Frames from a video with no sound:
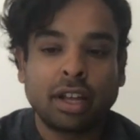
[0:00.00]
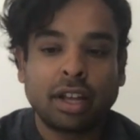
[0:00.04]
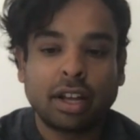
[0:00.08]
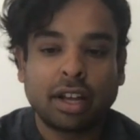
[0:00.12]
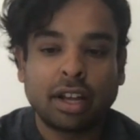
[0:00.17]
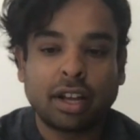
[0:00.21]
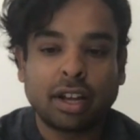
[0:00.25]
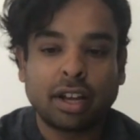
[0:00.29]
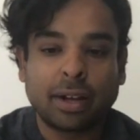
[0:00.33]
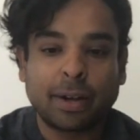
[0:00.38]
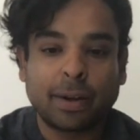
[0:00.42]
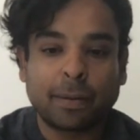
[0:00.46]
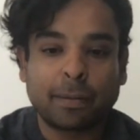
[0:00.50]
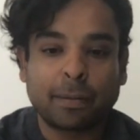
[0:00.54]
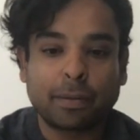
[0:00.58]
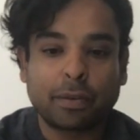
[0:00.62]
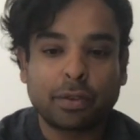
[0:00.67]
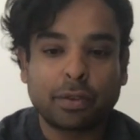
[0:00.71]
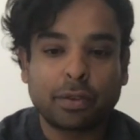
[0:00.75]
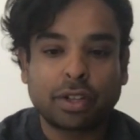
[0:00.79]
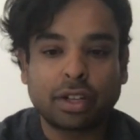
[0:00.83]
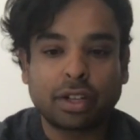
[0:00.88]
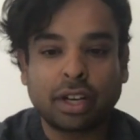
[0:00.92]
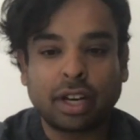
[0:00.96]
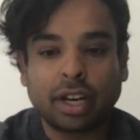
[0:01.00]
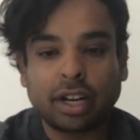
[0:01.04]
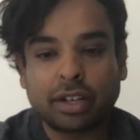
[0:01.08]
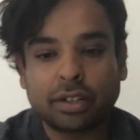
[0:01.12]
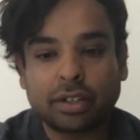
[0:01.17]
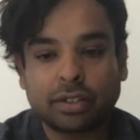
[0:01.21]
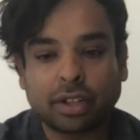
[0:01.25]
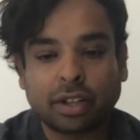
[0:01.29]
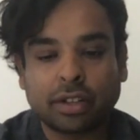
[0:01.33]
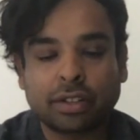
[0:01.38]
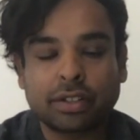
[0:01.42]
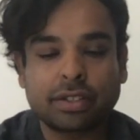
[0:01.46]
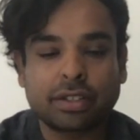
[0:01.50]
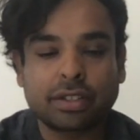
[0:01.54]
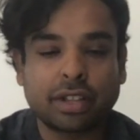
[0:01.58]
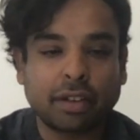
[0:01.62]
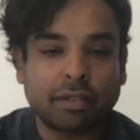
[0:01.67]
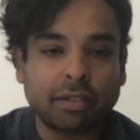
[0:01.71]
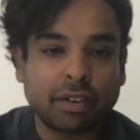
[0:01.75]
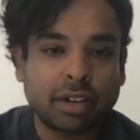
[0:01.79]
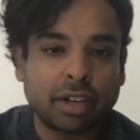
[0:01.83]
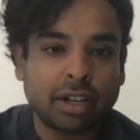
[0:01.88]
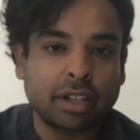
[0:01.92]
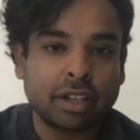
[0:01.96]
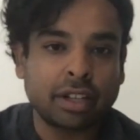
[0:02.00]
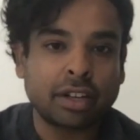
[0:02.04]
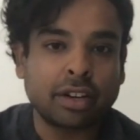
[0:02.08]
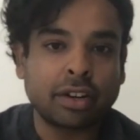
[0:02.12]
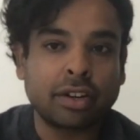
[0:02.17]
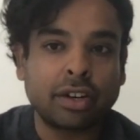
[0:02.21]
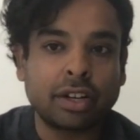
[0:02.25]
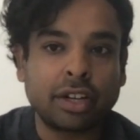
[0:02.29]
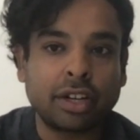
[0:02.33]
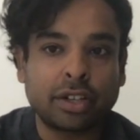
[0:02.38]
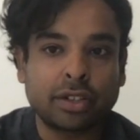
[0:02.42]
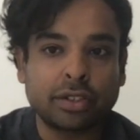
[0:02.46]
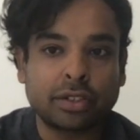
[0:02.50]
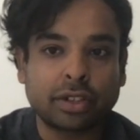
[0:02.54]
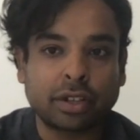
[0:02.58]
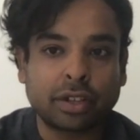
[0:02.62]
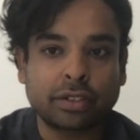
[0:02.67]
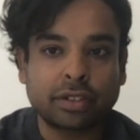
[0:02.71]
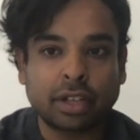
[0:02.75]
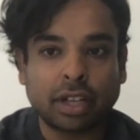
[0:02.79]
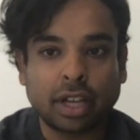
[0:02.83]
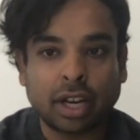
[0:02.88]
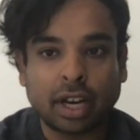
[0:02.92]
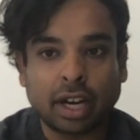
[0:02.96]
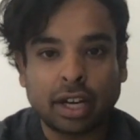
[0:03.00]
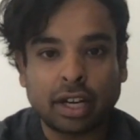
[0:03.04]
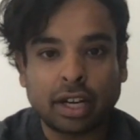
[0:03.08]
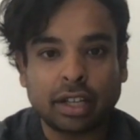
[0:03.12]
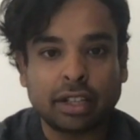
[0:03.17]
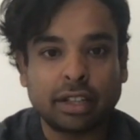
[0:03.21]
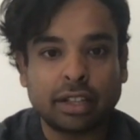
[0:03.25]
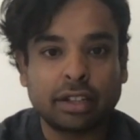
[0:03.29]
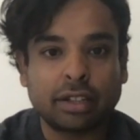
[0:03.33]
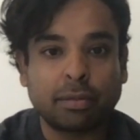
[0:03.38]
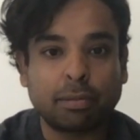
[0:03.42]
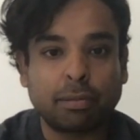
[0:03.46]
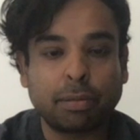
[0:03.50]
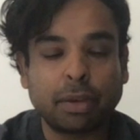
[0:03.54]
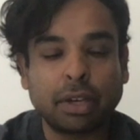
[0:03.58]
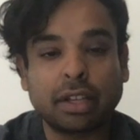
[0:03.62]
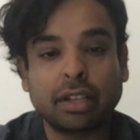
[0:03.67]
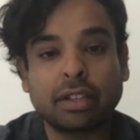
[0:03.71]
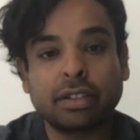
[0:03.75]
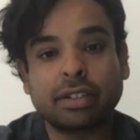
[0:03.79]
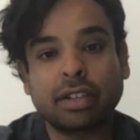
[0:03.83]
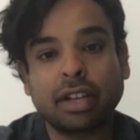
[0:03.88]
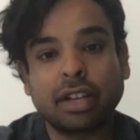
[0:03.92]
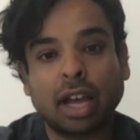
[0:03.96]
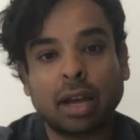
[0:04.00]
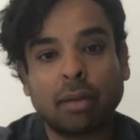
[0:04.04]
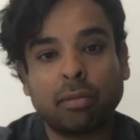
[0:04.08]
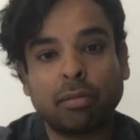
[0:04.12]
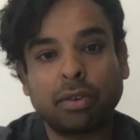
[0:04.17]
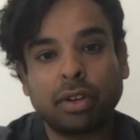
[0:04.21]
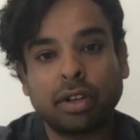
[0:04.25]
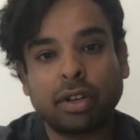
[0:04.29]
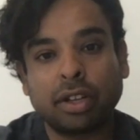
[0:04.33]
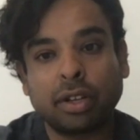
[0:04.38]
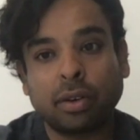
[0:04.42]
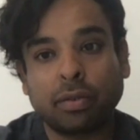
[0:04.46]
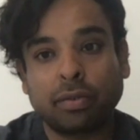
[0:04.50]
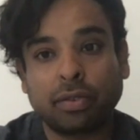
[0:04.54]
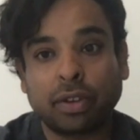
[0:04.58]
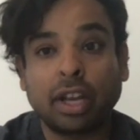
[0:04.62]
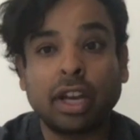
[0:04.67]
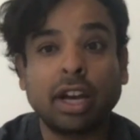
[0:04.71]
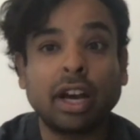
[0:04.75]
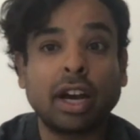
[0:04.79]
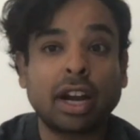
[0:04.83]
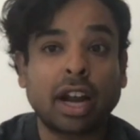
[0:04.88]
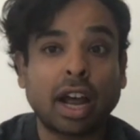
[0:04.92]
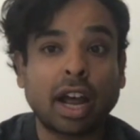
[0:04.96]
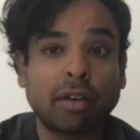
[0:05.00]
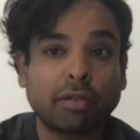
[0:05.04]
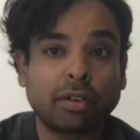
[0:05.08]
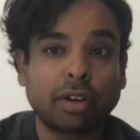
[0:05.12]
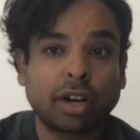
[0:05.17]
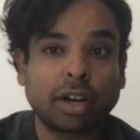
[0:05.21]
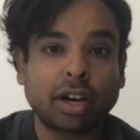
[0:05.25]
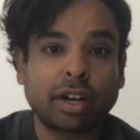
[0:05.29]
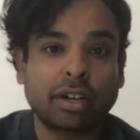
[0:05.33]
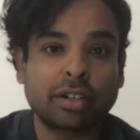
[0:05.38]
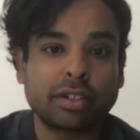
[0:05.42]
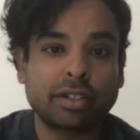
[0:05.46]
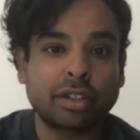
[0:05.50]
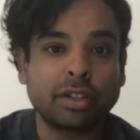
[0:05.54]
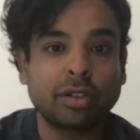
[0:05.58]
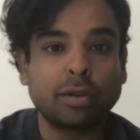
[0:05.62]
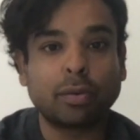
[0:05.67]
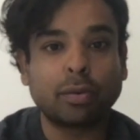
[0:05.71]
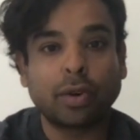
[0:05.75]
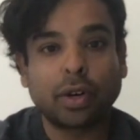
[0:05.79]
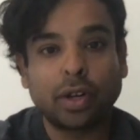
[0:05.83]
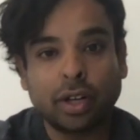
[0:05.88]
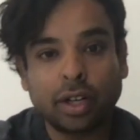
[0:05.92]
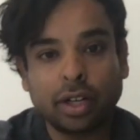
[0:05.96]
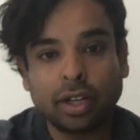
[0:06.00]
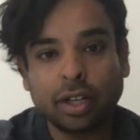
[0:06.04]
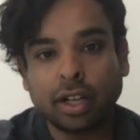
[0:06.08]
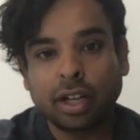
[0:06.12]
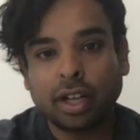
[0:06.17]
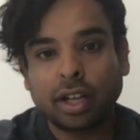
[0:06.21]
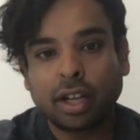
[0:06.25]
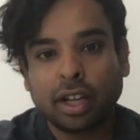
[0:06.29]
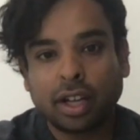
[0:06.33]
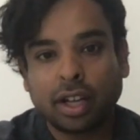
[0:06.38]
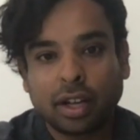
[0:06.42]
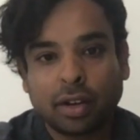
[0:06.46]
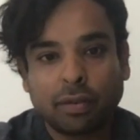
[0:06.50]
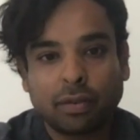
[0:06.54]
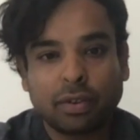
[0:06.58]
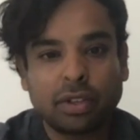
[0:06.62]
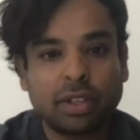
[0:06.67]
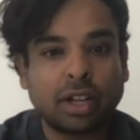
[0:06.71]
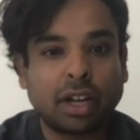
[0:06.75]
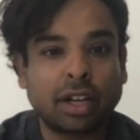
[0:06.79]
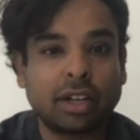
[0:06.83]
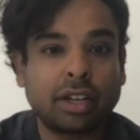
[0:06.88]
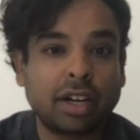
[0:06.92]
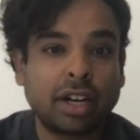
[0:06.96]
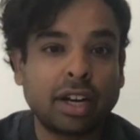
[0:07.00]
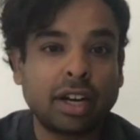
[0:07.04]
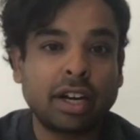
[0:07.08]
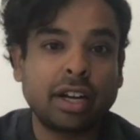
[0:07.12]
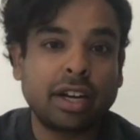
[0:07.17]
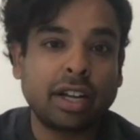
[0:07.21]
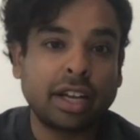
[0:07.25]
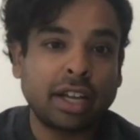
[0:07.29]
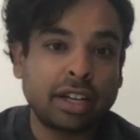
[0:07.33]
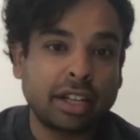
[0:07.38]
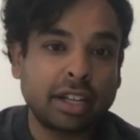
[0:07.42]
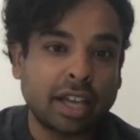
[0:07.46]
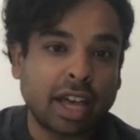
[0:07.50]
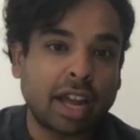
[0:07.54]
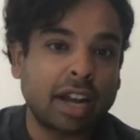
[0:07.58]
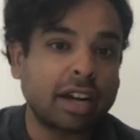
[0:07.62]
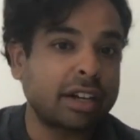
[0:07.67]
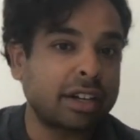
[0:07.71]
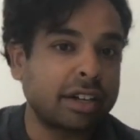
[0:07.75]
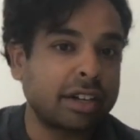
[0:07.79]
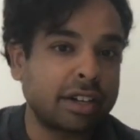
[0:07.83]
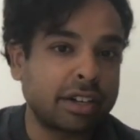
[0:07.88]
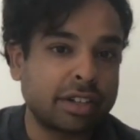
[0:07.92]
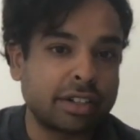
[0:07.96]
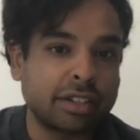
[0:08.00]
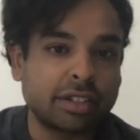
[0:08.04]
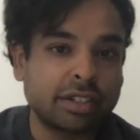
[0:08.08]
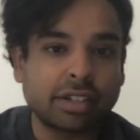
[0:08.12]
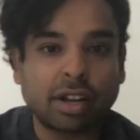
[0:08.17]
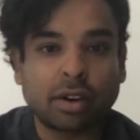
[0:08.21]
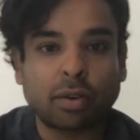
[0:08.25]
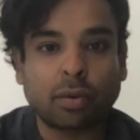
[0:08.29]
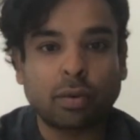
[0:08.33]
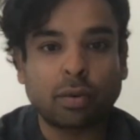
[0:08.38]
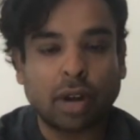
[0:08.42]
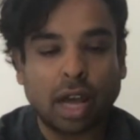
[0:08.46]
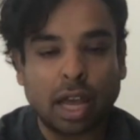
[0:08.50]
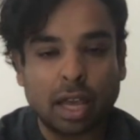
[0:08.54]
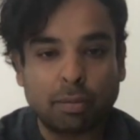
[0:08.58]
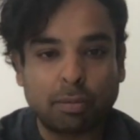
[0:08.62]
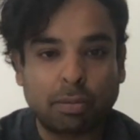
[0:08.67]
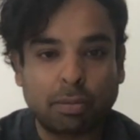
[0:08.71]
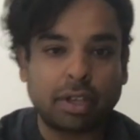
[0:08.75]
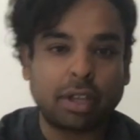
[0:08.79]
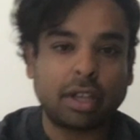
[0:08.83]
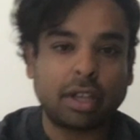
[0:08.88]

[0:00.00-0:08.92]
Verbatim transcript: uh, late twenty seventeen, early twenty eighteen, the biggest library of A R avatars in the world with one hundred ten characters, our own I P.